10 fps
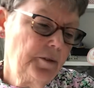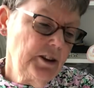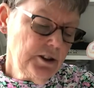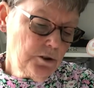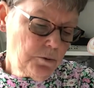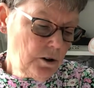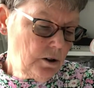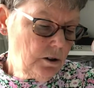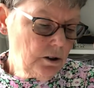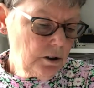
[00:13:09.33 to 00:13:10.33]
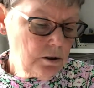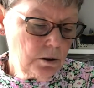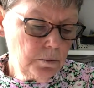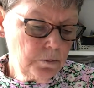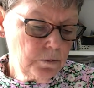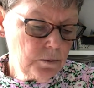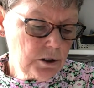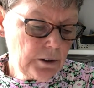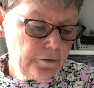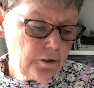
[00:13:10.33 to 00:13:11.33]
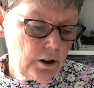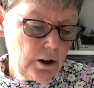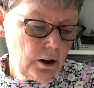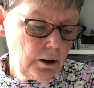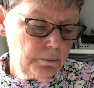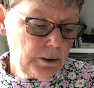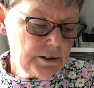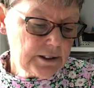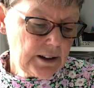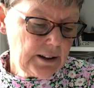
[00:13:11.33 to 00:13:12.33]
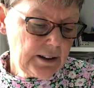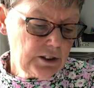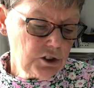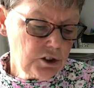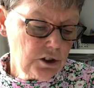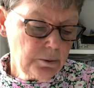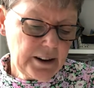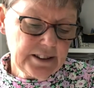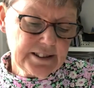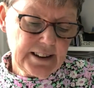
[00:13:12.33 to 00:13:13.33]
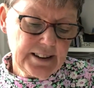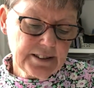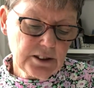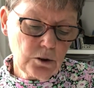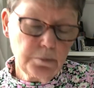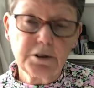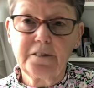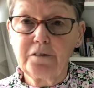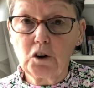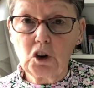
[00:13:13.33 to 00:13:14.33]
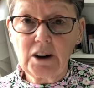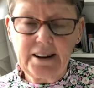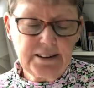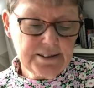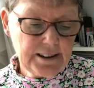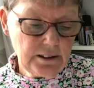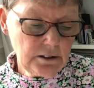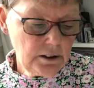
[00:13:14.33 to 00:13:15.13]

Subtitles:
This one comes from size 2XS up to 4XL.